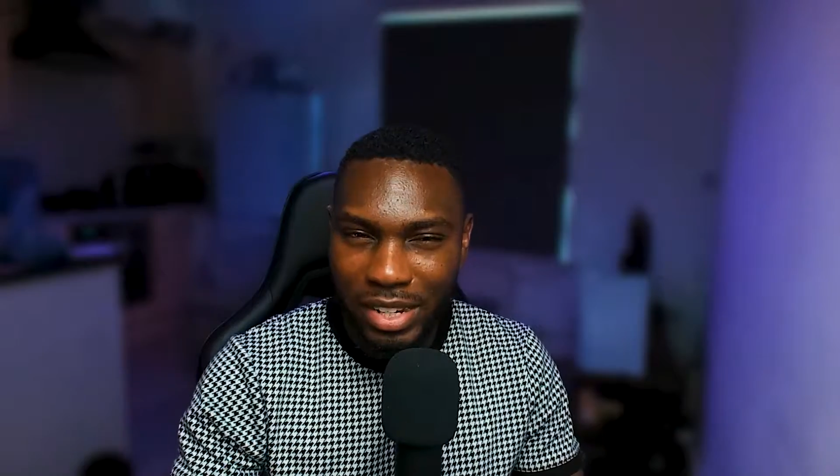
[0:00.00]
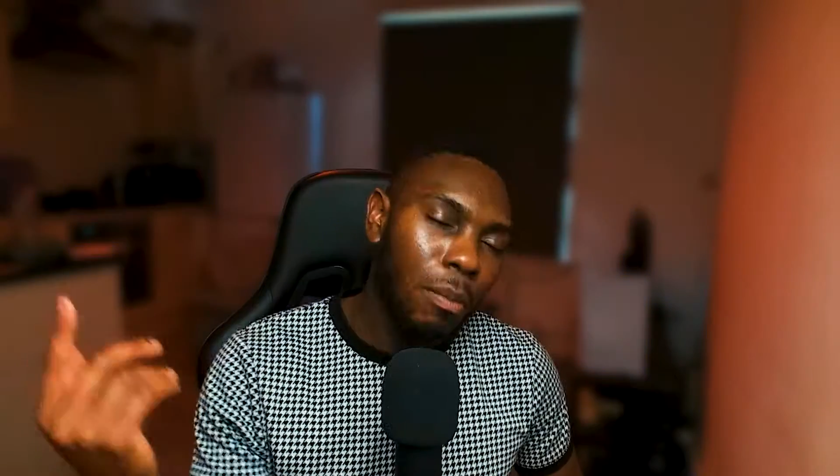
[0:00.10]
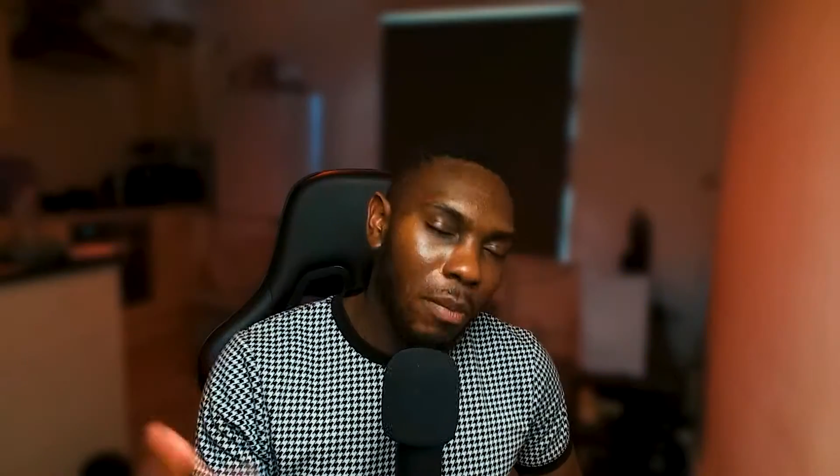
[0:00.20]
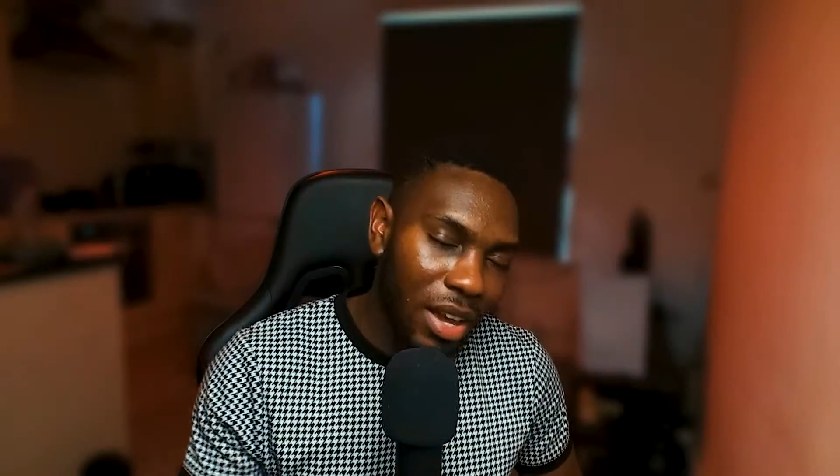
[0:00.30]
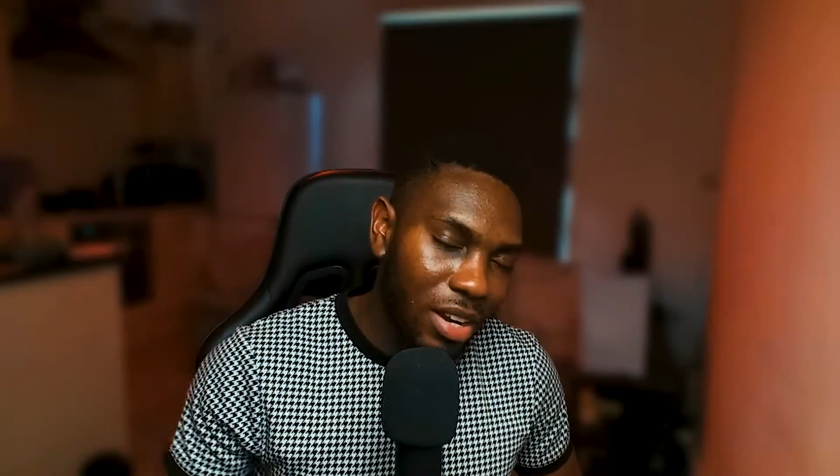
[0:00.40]

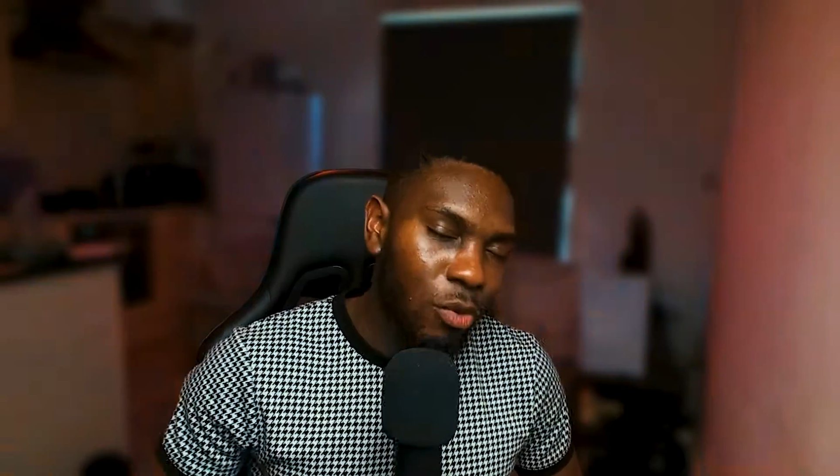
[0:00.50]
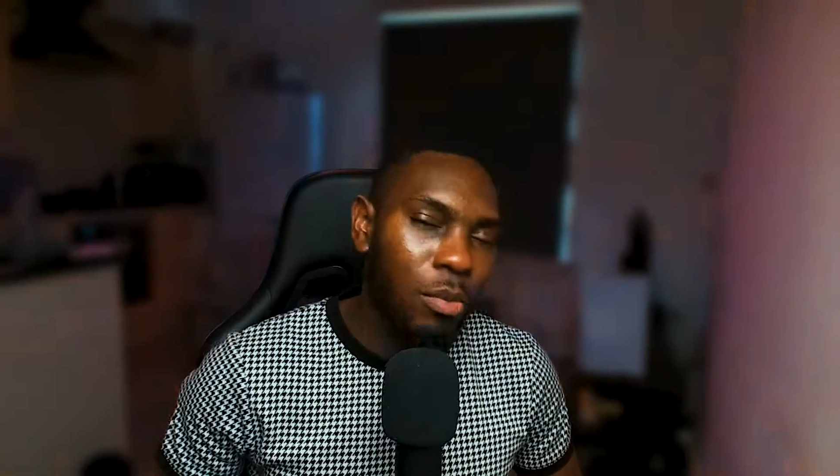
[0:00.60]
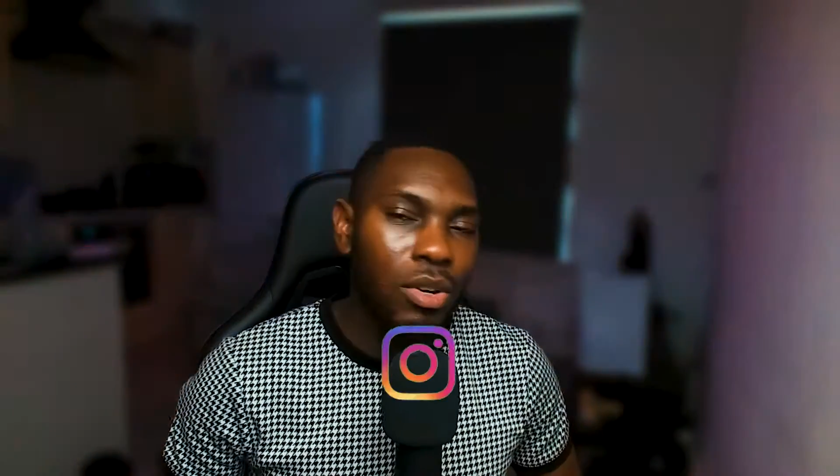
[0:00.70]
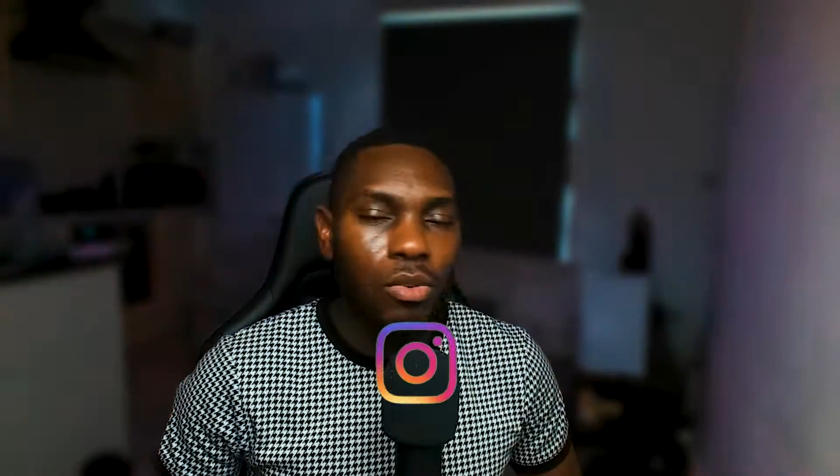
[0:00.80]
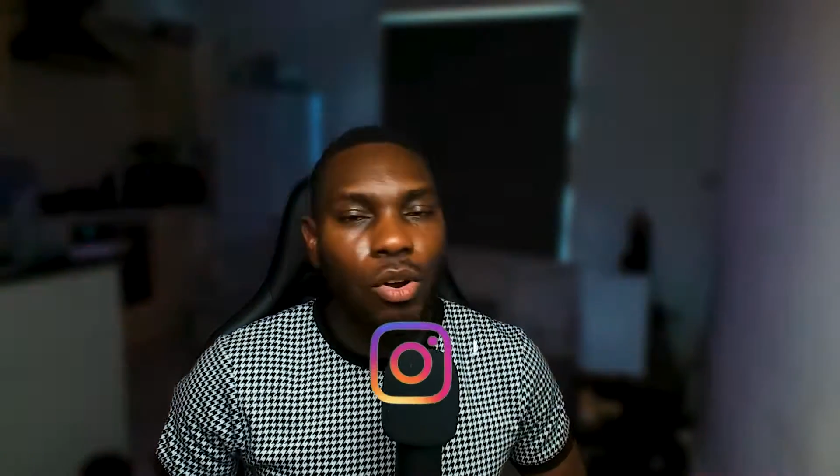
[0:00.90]
Men and women
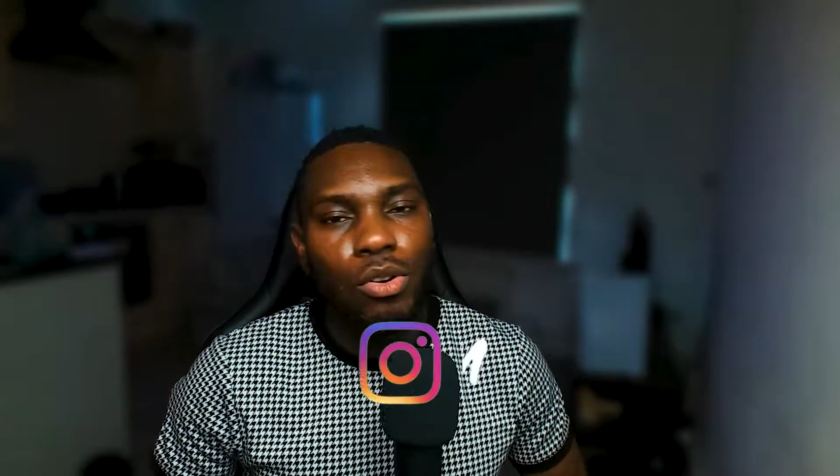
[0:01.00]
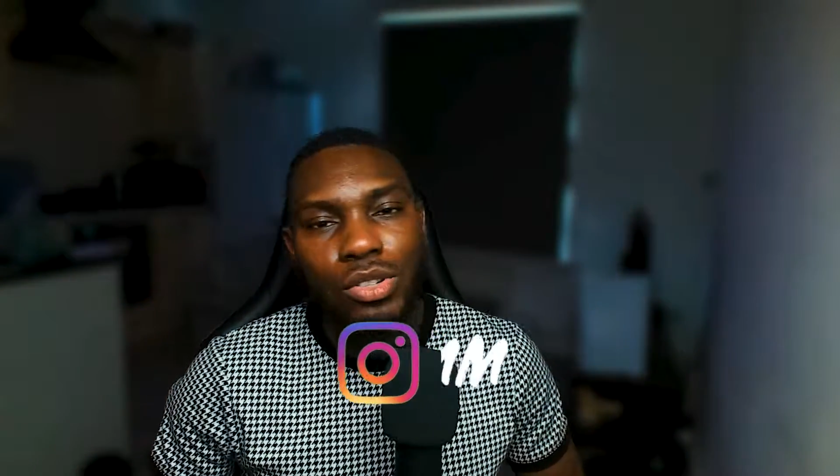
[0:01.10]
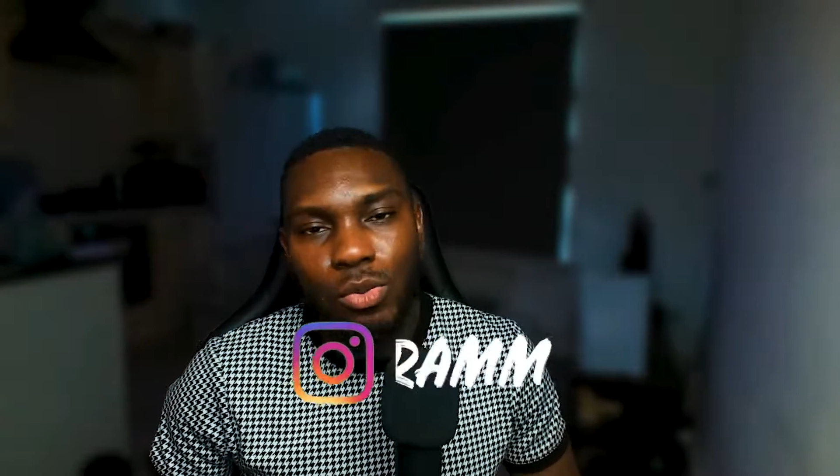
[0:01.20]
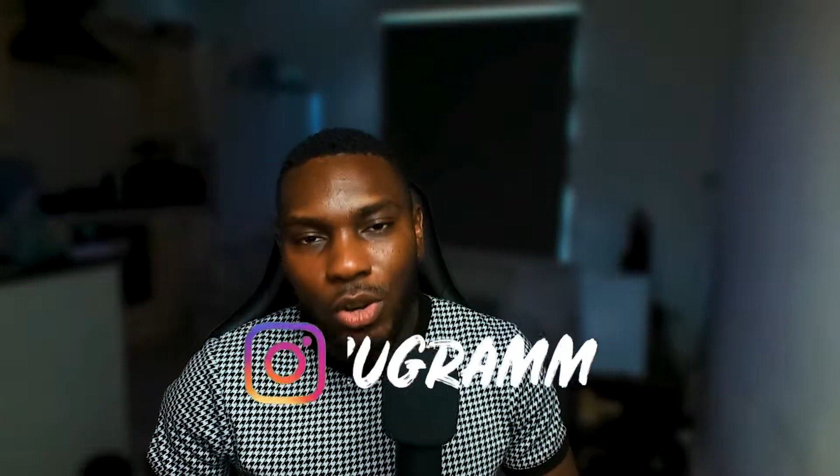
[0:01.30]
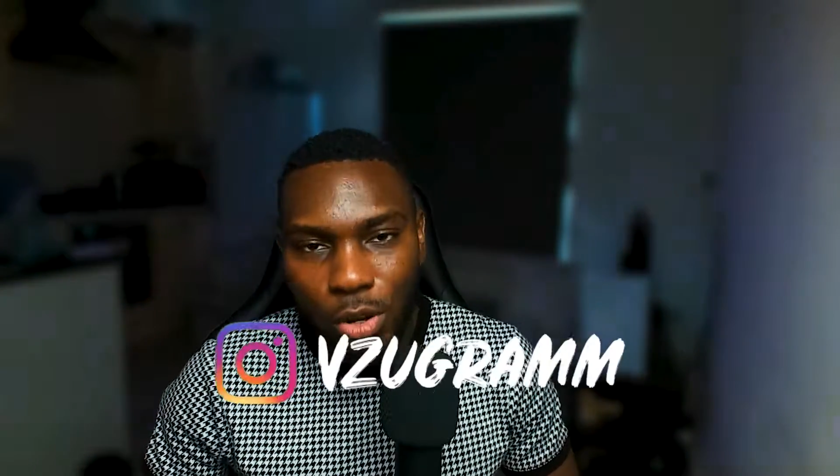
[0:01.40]
of culture,
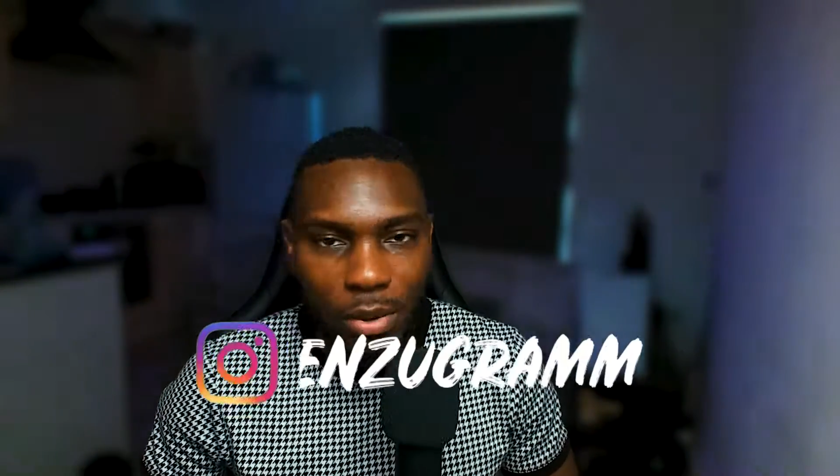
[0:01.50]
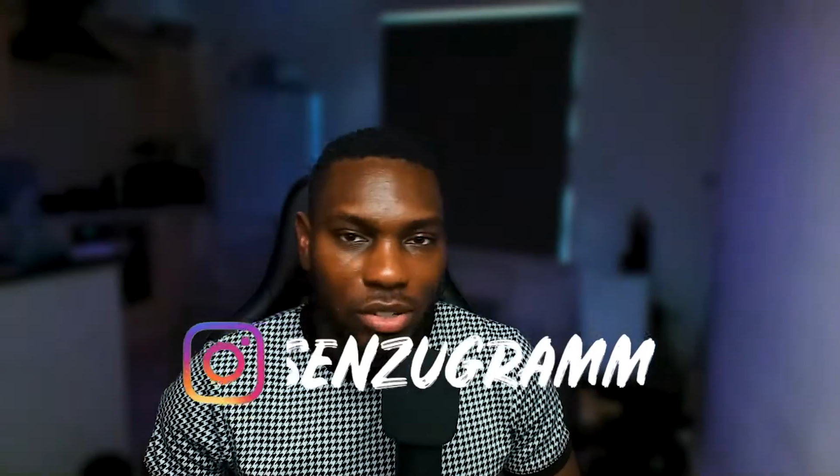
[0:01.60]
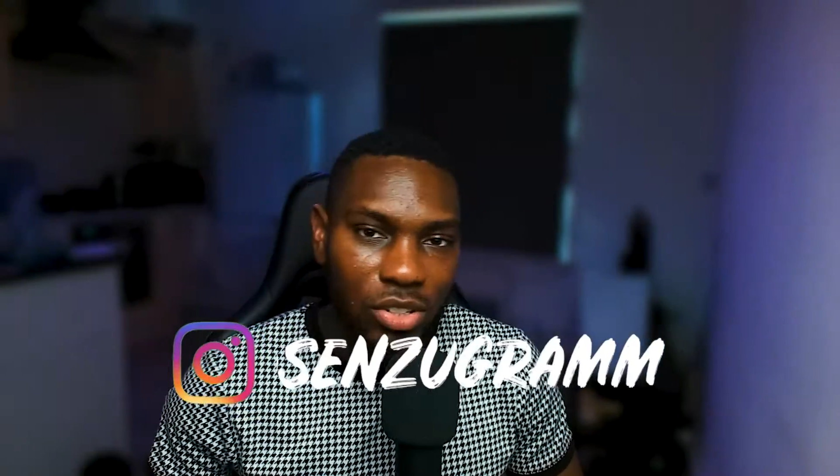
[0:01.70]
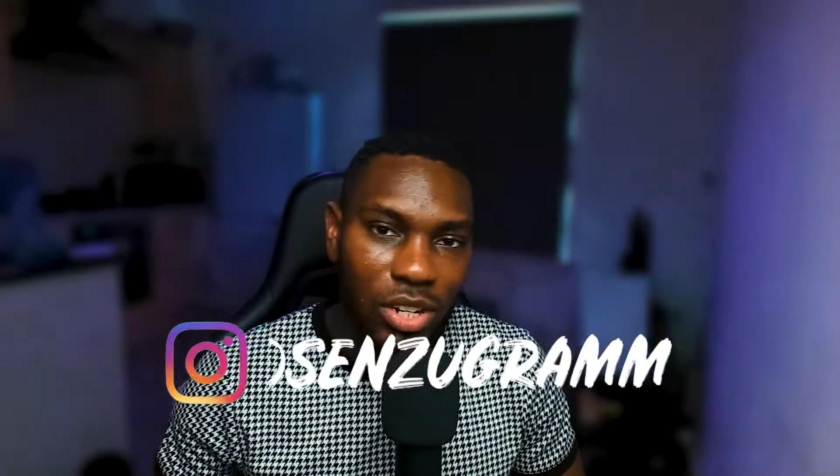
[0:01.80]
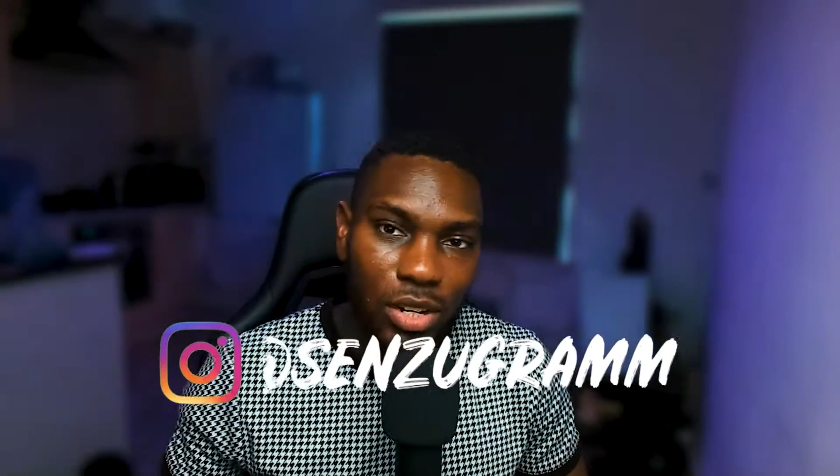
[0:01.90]
welcome back to the channel.